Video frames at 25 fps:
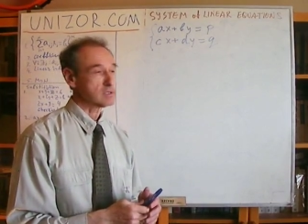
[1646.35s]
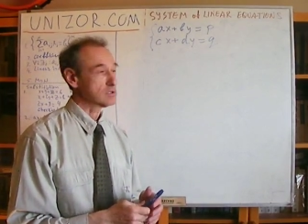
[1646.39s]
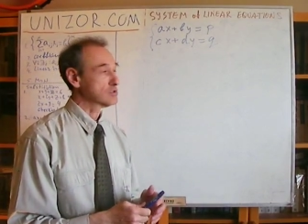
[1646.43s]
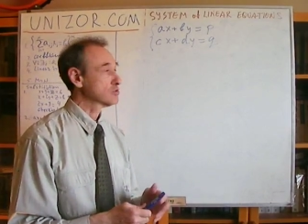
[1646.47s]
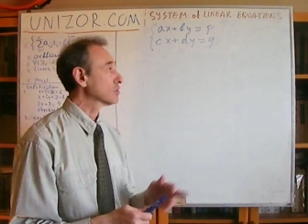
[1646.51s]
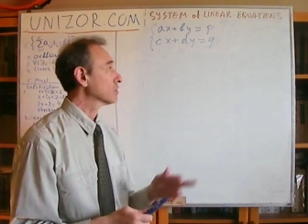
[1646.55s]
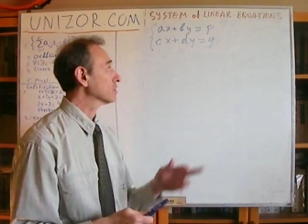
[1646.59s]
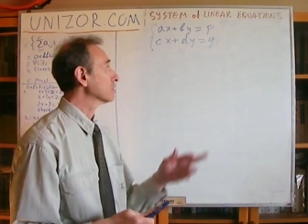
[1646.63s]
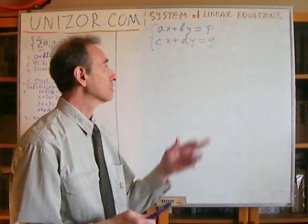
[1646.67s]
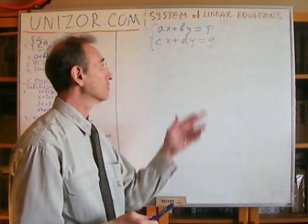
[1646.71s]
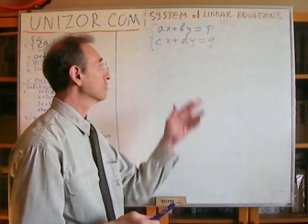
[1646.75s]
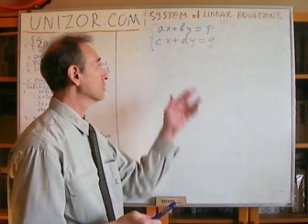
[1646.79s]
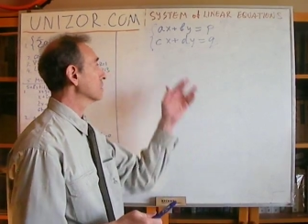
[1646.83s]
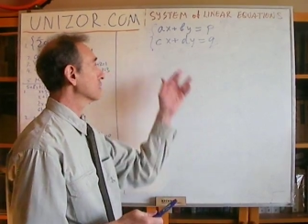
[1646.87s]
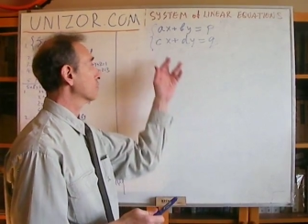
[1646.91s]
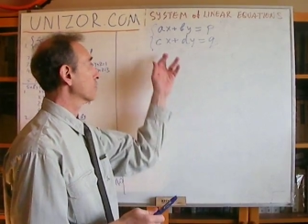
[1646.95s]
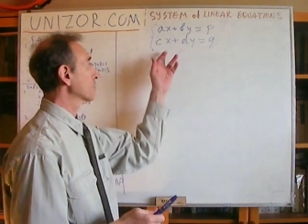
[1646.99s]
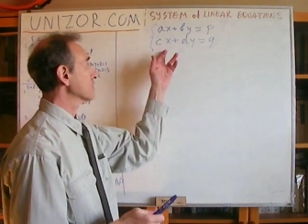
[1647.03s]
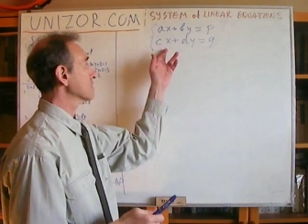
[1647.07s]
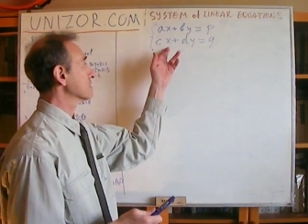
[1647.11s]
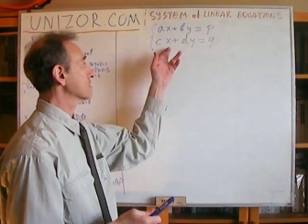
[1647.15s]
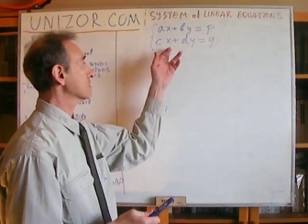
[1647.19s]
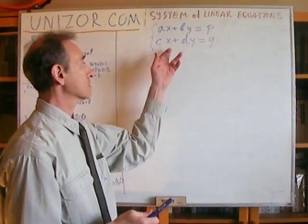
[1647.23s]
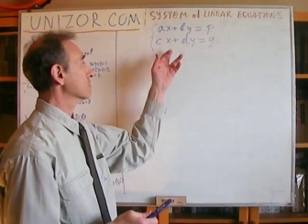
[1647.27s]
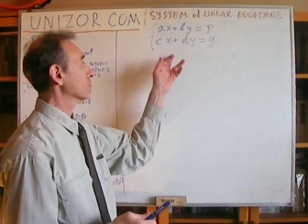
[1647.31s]
you can do it with
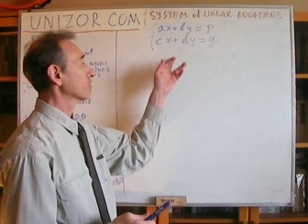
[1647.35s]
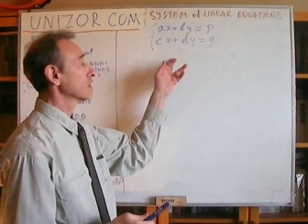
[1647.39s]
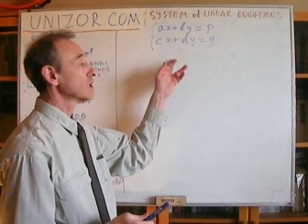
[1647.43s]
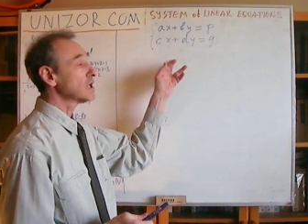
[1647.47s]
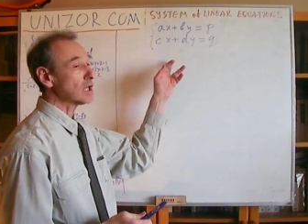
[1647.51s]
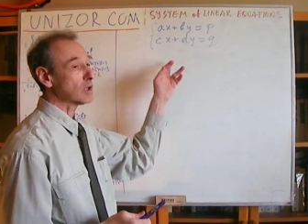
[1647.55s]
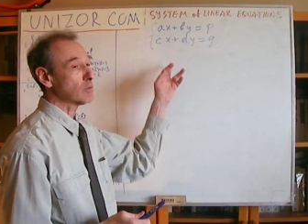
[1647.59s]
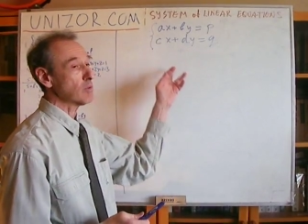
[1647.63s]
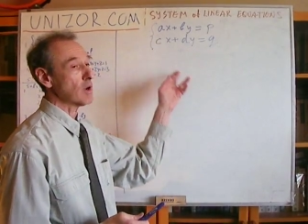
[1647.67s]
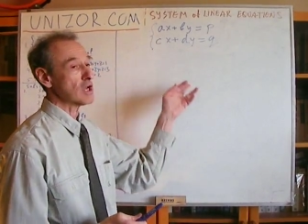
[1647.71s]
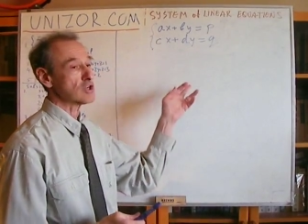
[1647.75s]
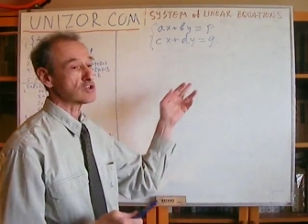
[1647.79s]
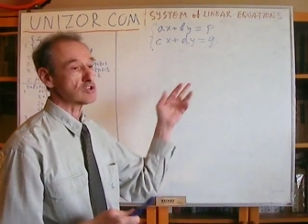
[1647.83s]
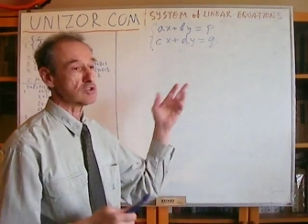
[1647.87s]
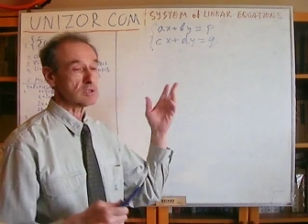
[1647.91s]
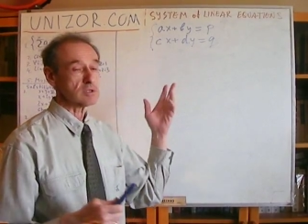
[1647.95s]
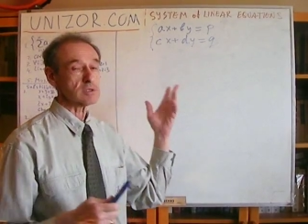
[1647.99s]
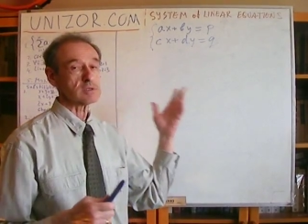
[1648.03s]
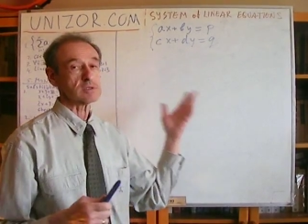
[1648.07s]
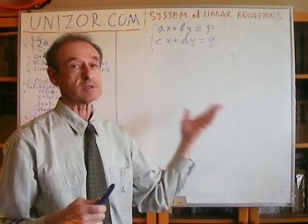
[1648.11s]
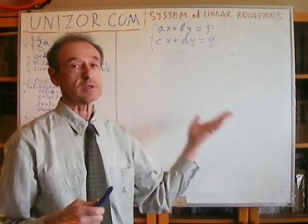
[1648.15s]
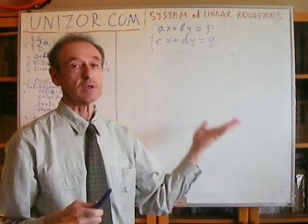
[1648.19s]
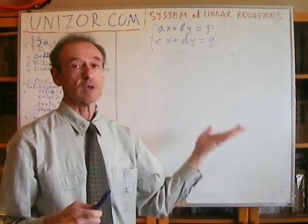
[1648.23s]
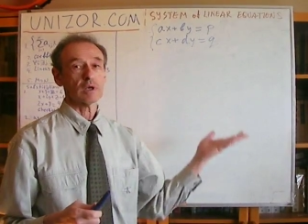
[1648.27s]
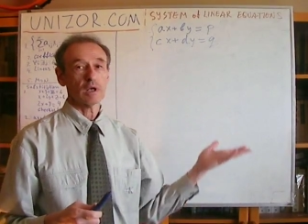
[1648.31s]
three
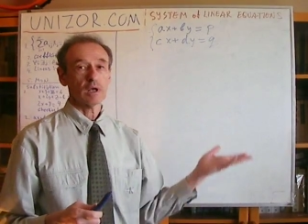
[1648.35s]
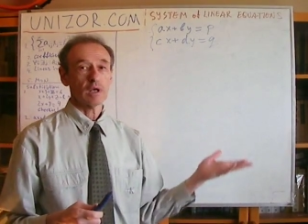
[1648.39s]
equations